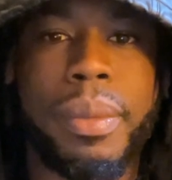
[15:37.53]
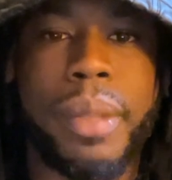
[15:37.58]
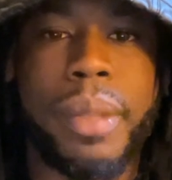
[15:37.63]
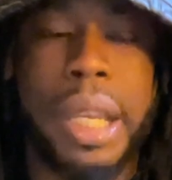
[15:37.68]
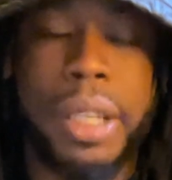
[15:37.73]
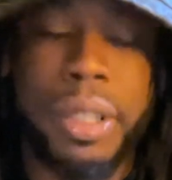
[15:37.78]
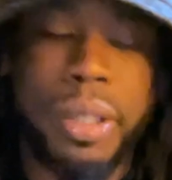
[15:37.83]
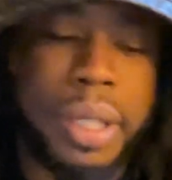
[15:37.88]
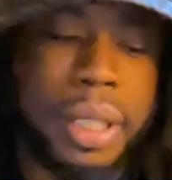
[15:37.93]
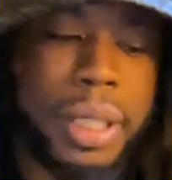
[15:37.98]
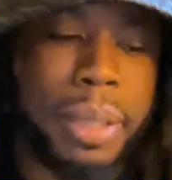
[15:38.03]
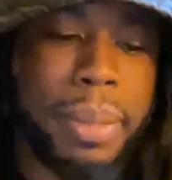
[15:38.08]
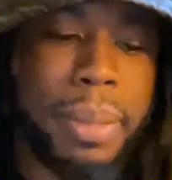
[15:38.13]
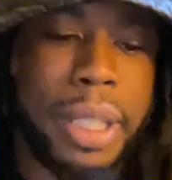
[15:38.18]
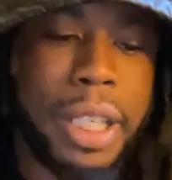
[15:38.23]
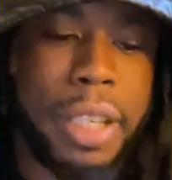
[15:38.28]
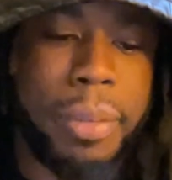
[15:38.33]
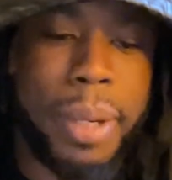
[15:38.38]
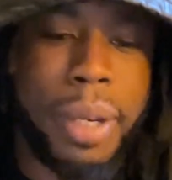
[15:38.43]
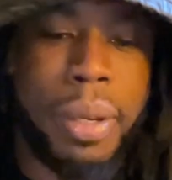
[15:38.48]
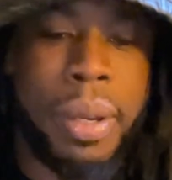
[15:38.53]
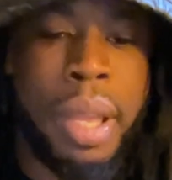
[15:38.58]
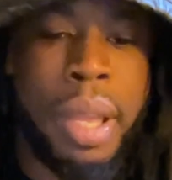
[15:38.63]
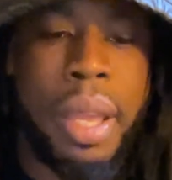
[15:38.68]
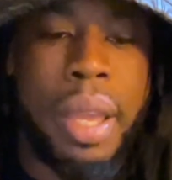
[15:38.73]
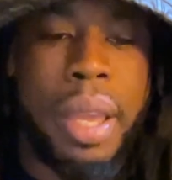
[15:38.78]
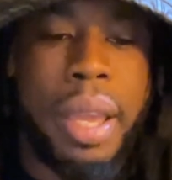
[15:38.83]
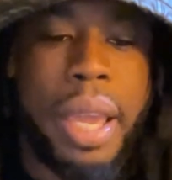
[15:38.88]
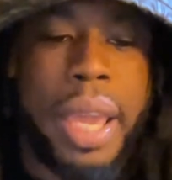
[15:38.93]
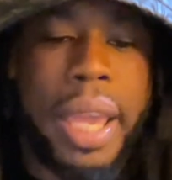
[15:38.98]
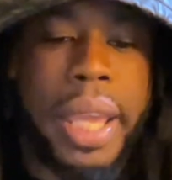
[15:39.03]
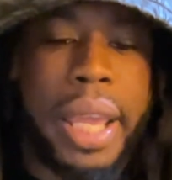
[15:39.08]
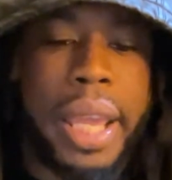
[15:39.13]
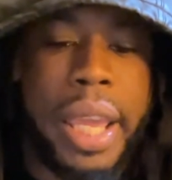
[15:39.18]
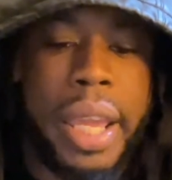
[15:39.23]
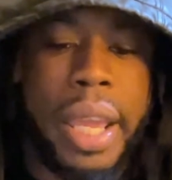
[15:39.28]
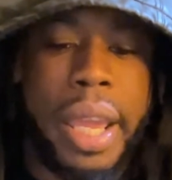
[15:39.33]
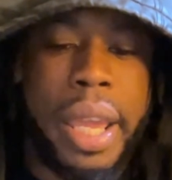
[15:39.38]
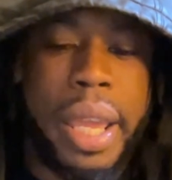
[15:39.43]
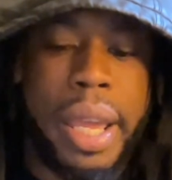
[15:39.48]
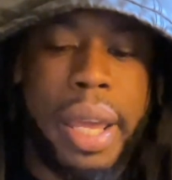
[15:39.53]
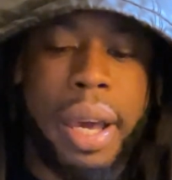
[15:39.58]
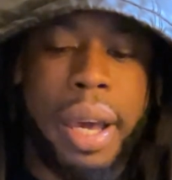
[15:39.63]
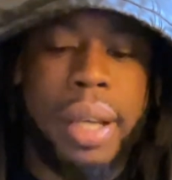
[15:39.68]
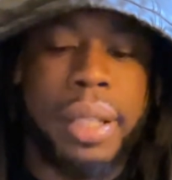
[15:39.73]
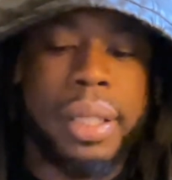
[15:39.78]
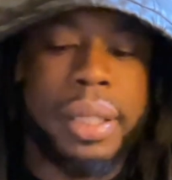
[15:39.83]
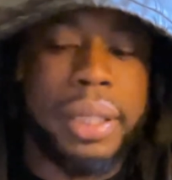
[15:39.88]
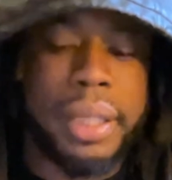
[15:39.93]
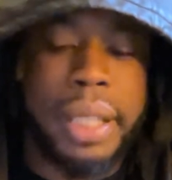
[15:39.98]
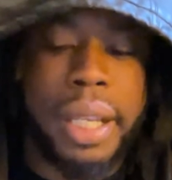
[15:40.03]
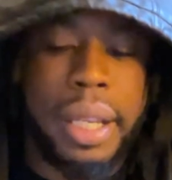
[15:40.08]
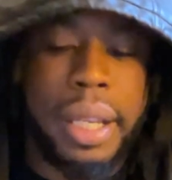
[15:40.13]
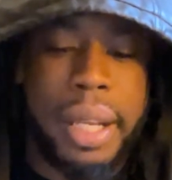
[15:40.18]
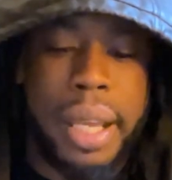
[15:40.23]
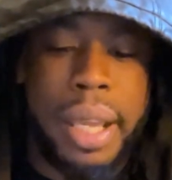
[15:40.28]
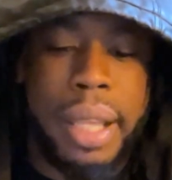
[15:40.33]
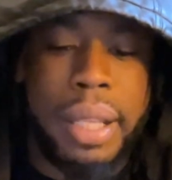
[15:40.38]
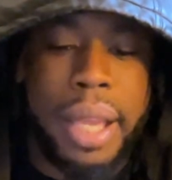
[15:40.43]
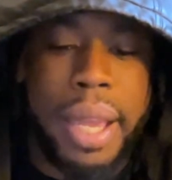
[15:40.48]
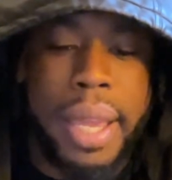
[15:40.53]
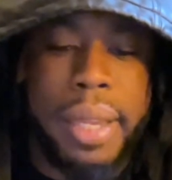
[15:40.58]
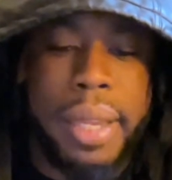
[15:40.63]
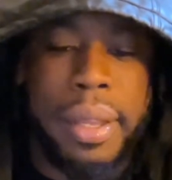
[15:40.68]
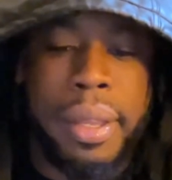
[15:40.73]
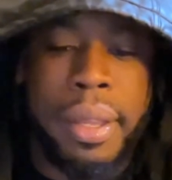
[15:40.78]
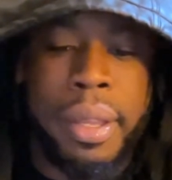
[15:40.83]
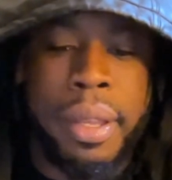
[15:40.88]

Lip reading: Like, trust and believe, bro. And understand that, like,